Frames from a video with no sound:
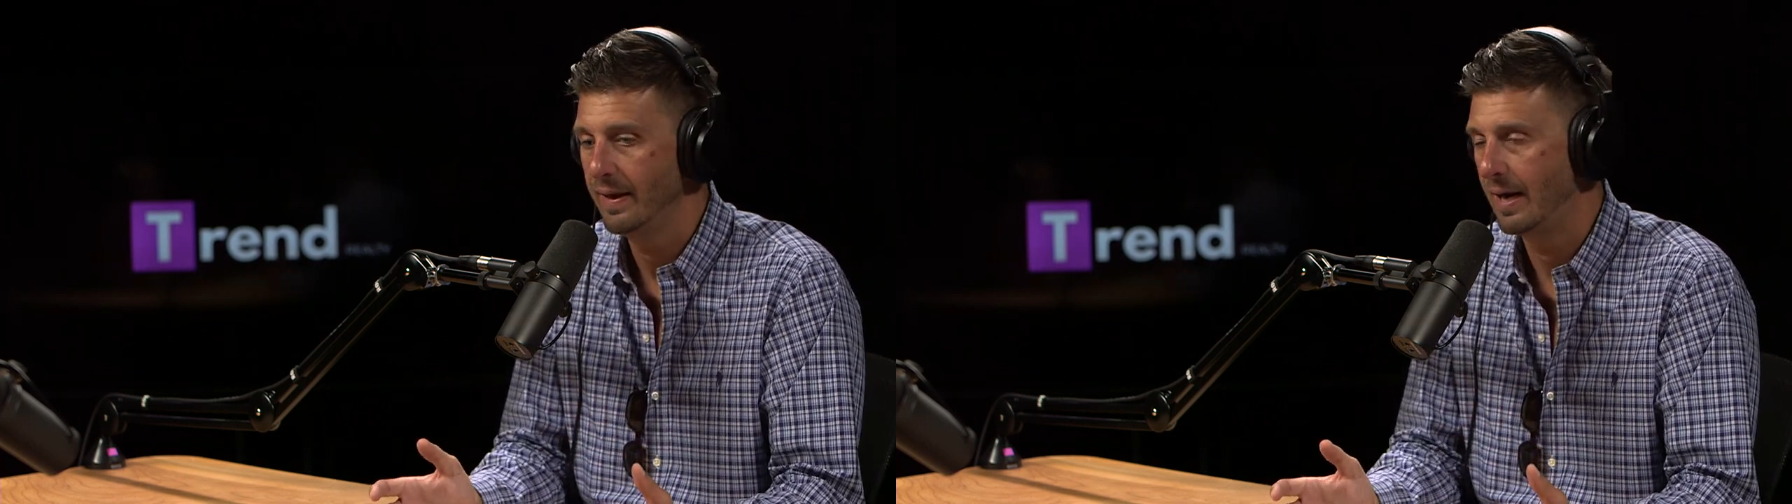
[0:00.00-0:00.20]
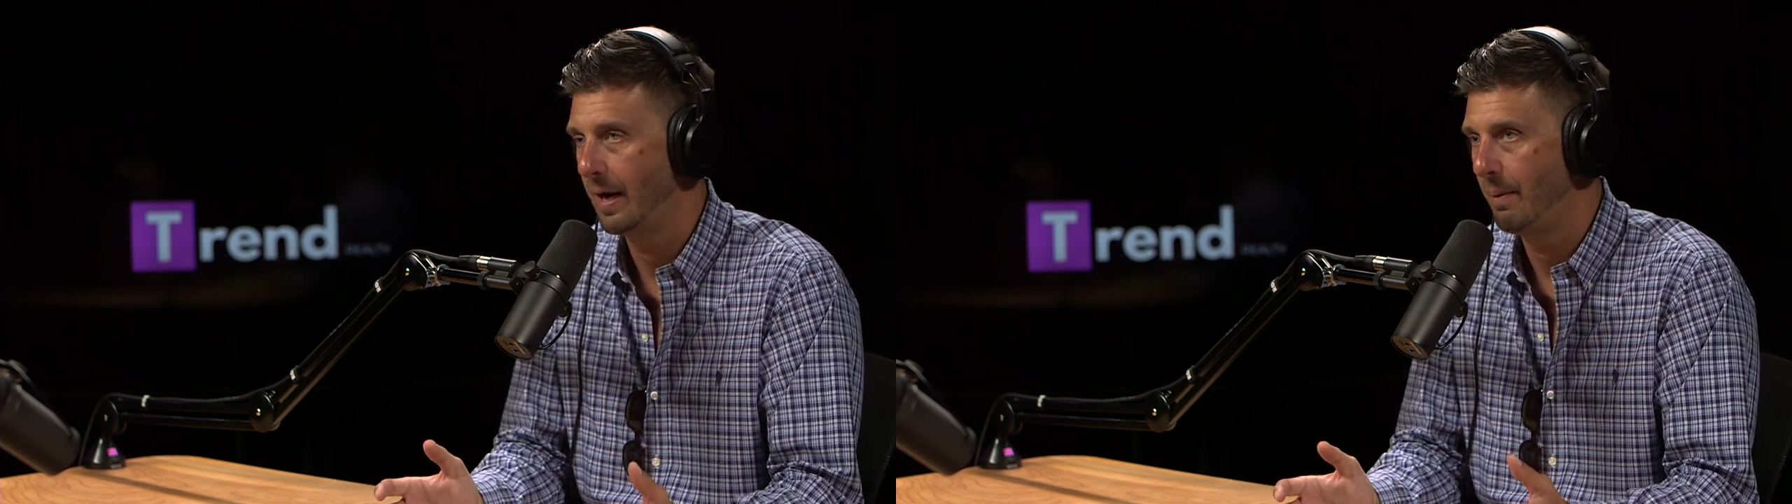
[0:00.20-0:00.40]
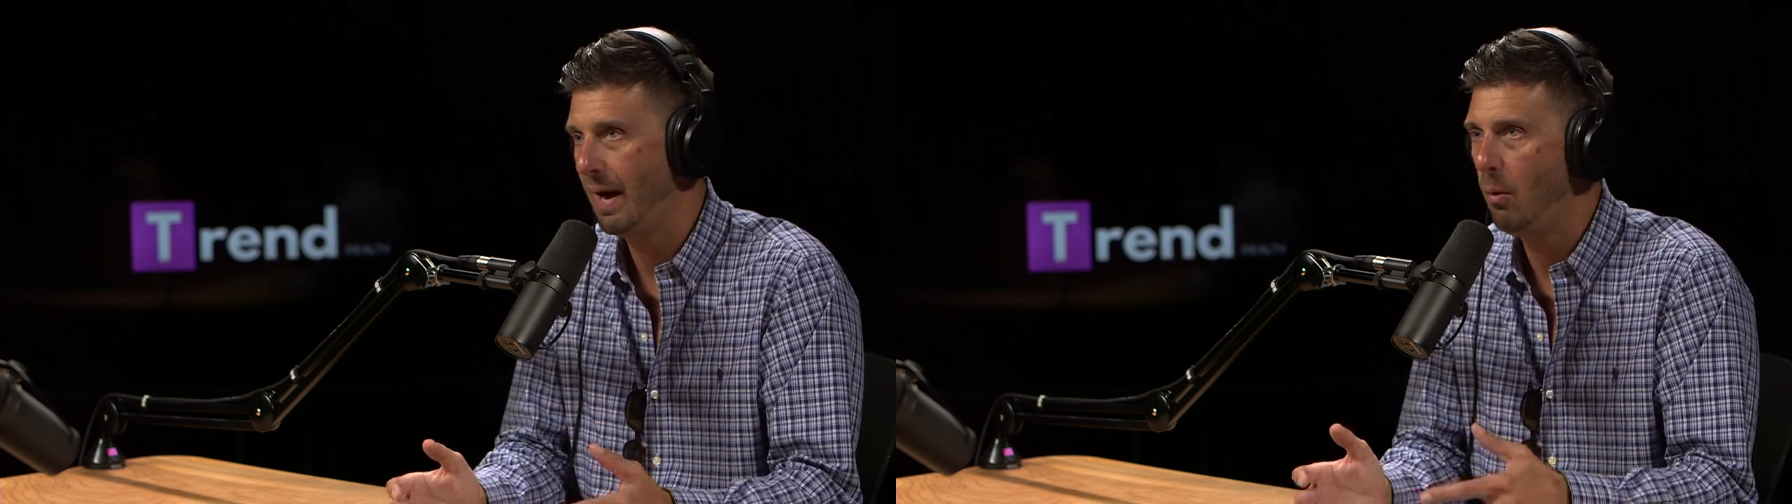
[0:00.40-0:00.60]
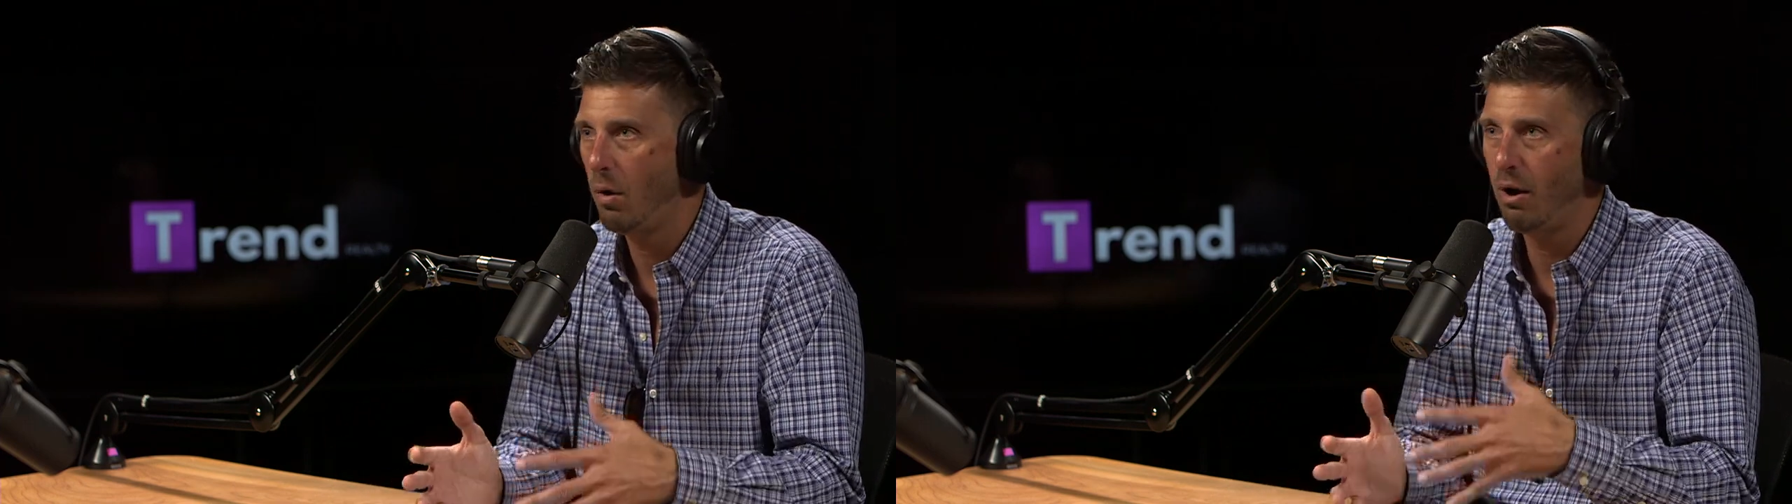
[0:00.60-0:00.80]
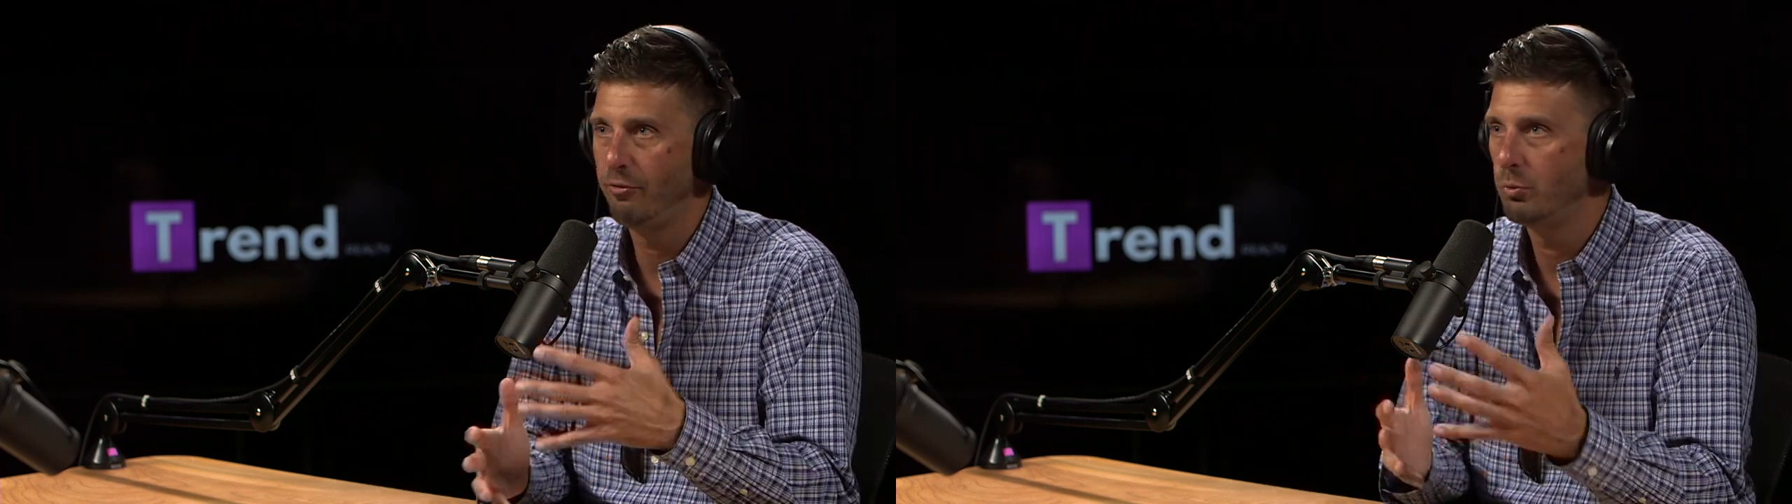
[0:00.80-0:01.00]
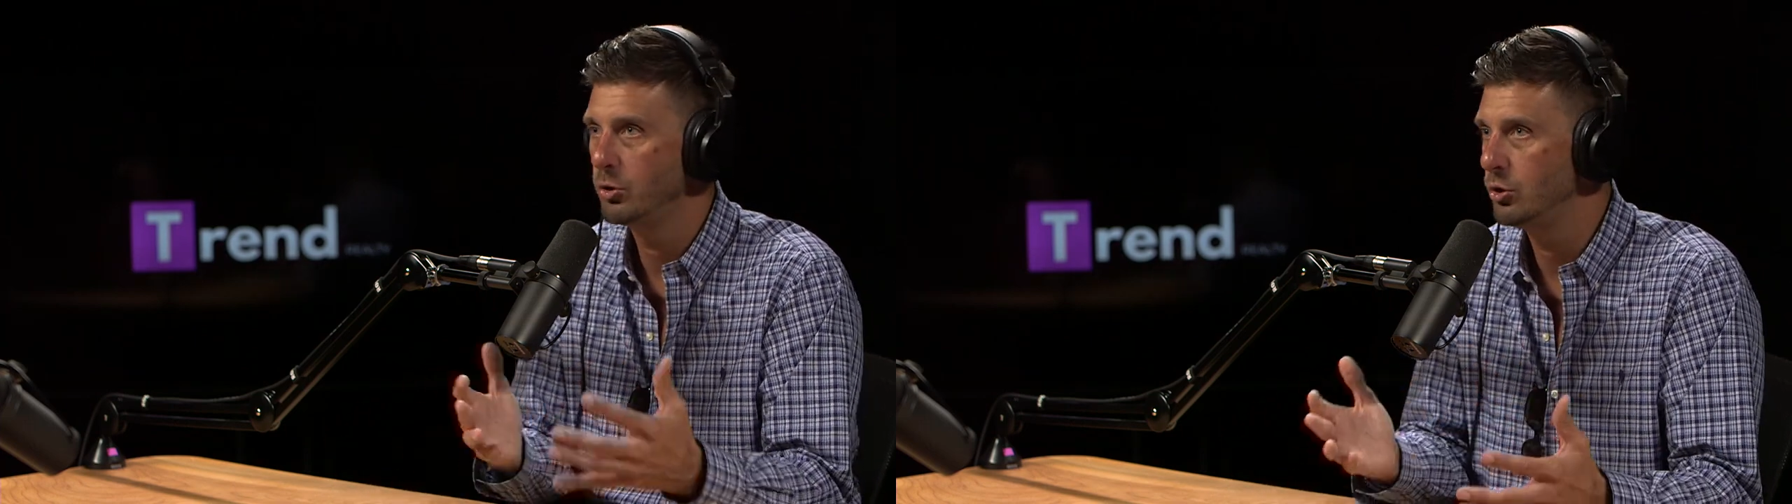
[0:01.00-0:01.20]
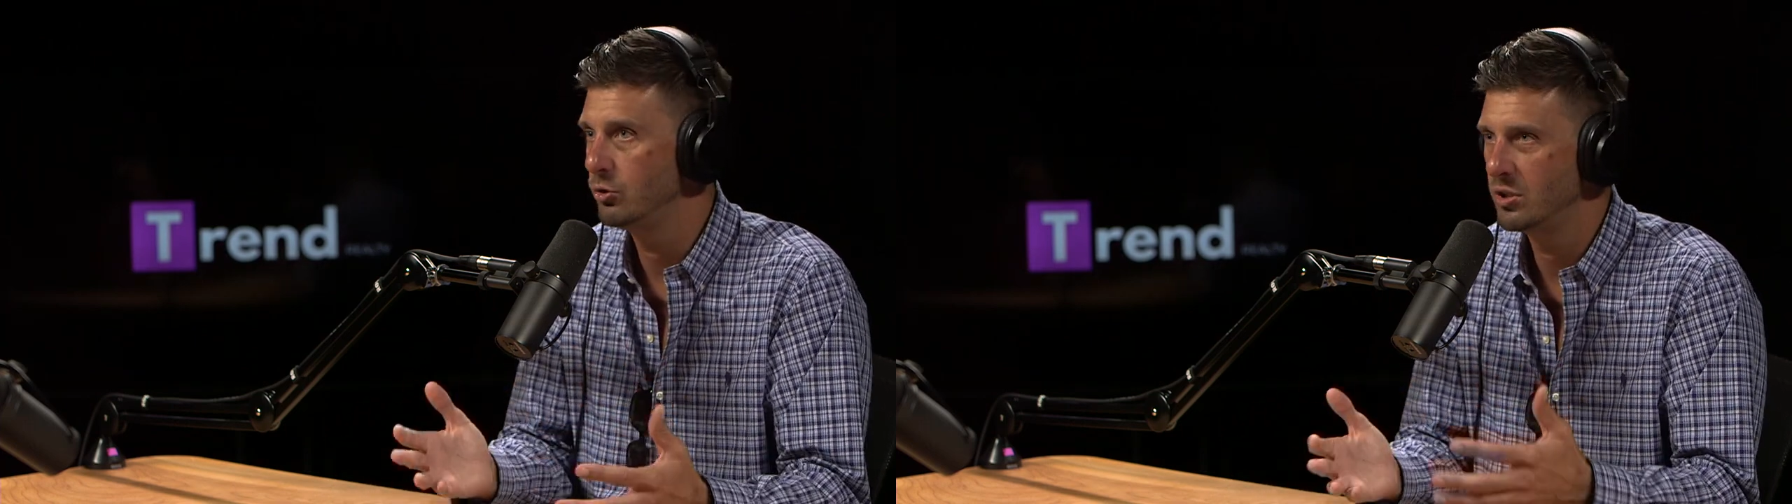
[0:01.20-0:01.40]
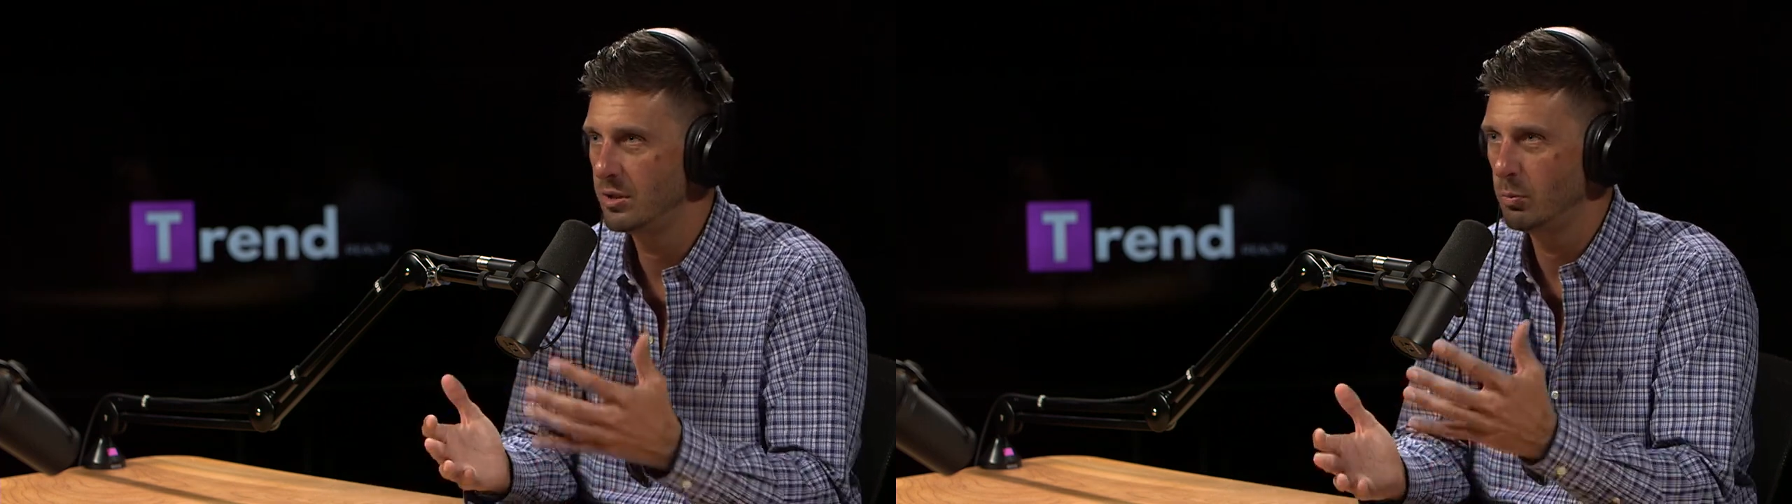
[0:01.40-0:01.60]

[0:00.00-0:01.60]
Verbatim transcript: Uh, how often would you see,